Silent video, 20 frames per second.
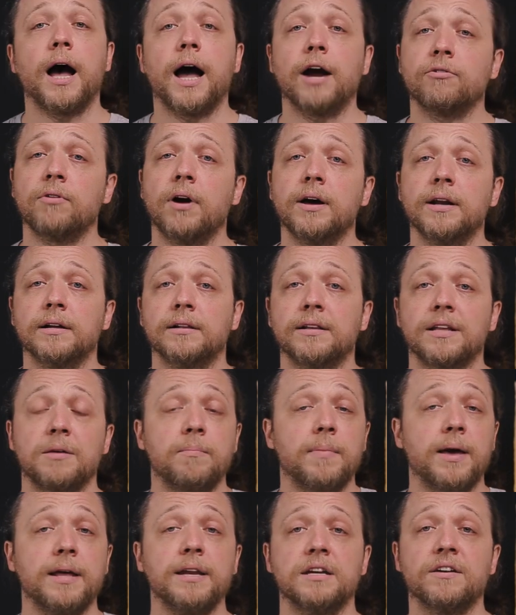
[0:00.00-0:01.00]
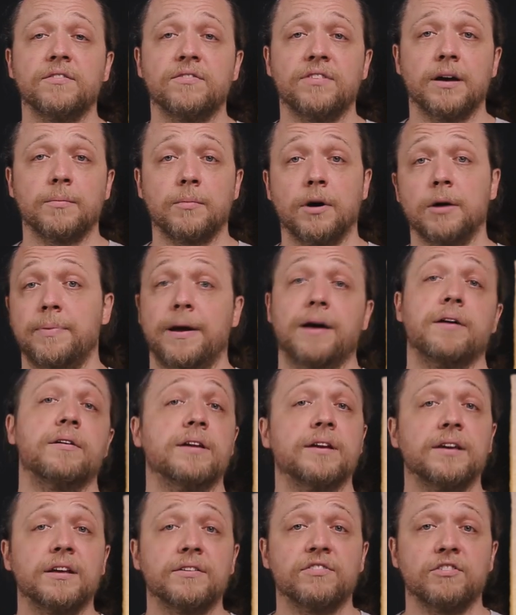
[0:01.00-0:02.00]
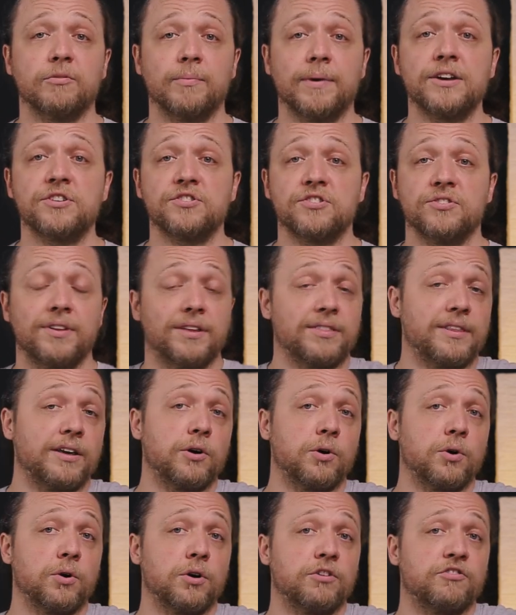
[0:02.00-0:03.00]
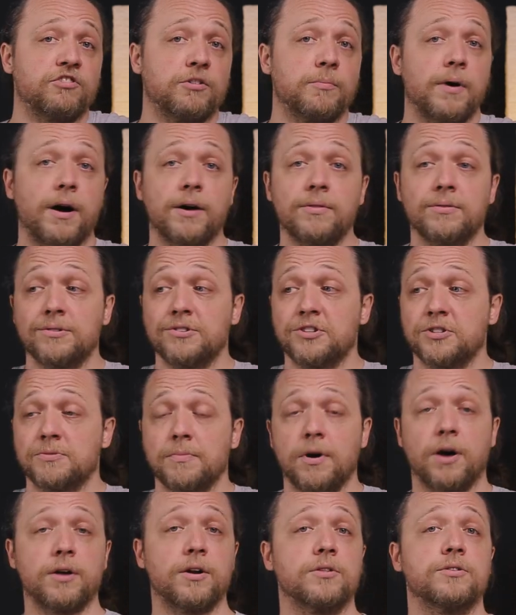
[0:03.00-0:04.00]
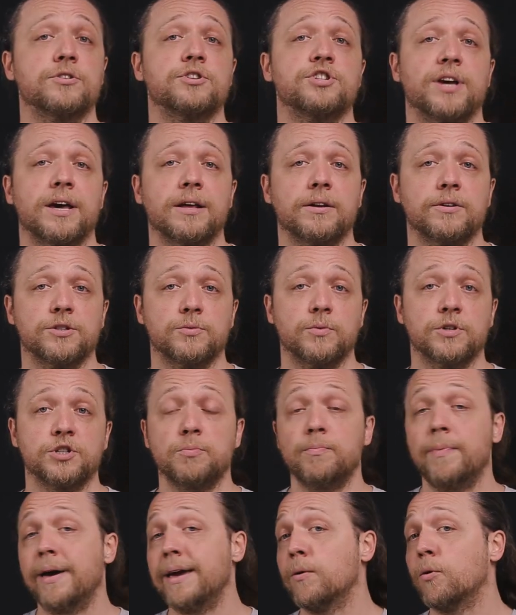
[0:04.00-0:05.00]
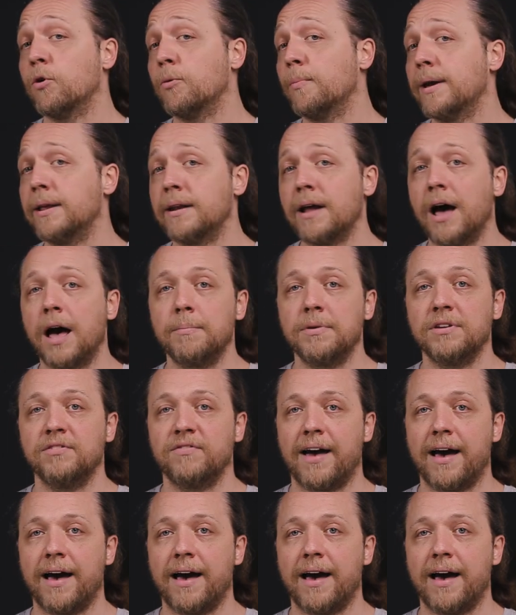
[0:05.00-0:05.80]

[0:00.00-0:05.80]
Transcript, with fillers: Ironically, many of them are parroting information that they heard from others on other channels, which may or may not be